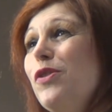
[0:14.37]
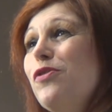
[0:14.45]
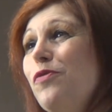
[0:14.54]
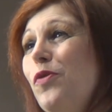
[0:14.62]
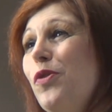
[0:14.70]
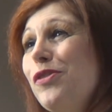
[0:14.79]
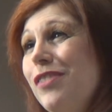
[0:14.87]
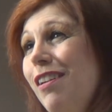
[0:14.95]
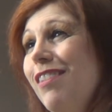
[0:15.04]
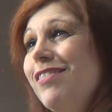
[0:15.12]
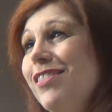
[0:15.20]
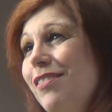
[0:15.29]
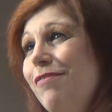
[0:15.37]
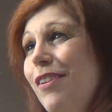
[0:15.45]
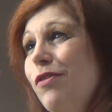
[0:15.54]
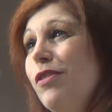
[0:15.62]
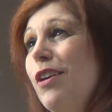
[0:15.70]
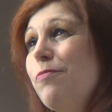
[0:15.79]
which of course causes the
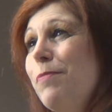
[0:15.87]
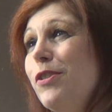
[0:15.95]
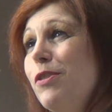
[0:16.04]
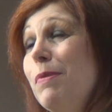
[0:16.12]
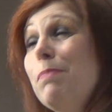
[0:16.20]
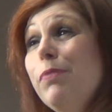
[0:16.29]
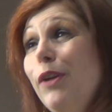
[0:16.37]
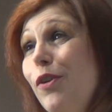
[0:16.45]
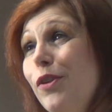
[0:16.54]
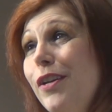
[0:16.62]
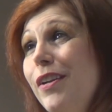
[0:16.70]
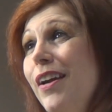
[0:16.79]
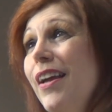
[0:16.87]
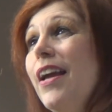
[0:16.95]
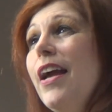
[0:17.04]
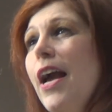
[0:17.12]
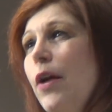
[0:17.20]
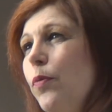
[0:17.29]
federal government to be bloated
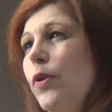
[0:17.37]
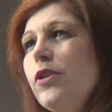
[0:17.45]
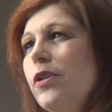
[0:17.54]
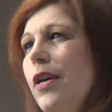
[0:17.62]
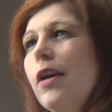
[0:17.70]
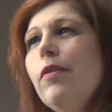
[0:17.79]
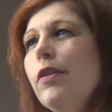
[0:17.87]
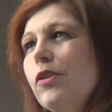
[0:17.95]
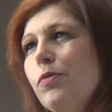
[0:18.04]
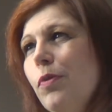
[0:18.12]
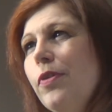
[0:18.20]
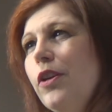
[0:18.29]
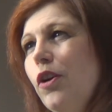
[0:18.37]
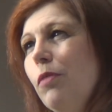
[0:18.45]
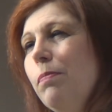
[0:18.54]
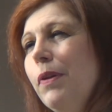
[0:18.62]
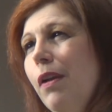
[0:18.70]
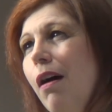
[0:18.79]
and reach into areas where they
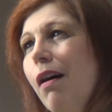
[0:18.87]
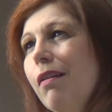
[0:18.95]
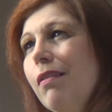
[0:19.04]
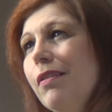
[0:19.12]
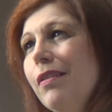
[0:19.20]
don't belong.